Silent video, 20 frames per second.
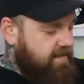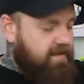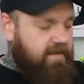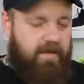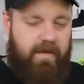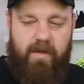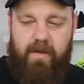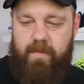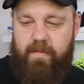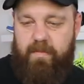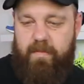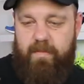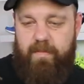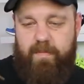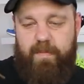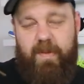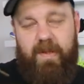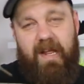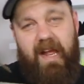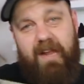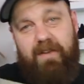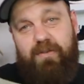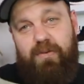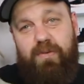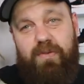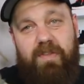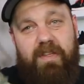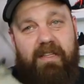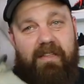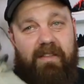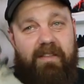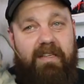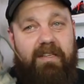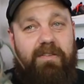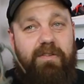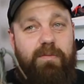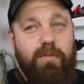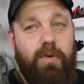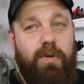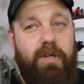um, but I do think that
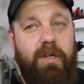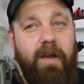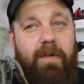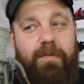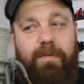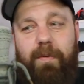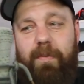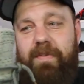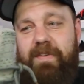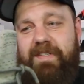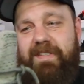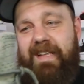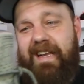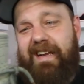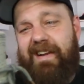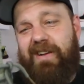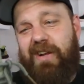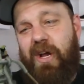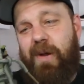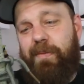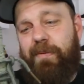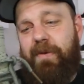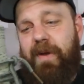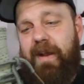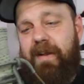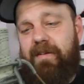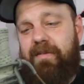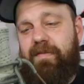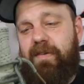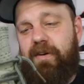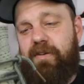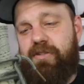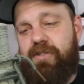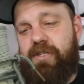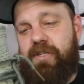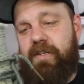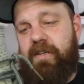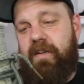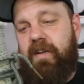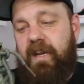these are more comfortable. This is like an upgraded
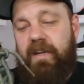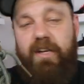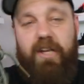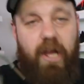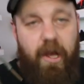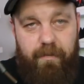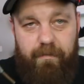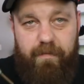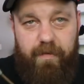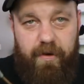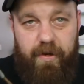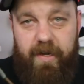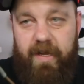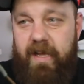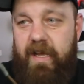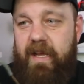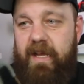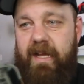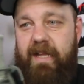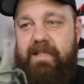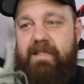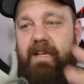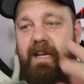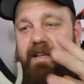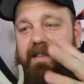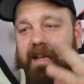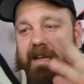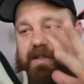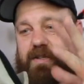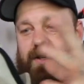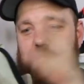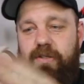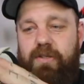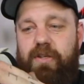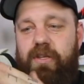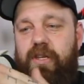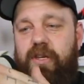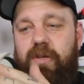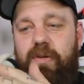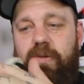version in comfort. It's like they took
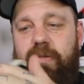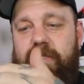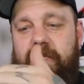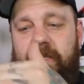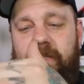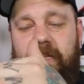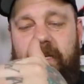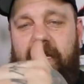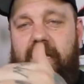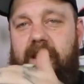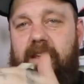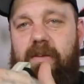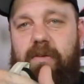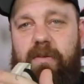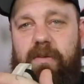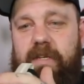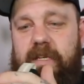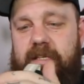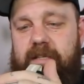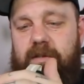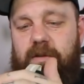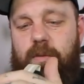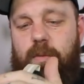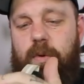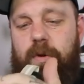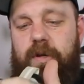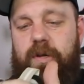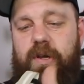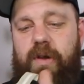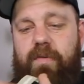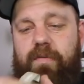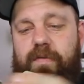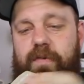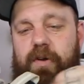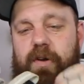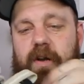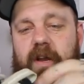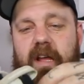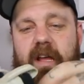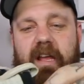the cues that the heel needs a little more
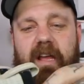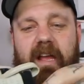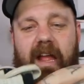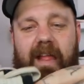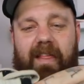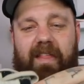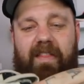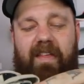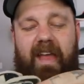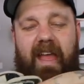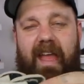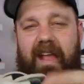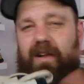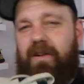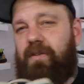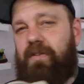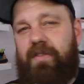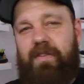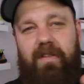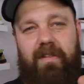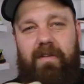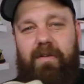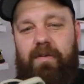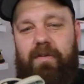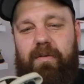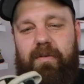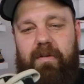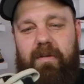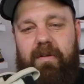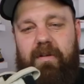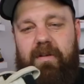comfort and that the ankle is a little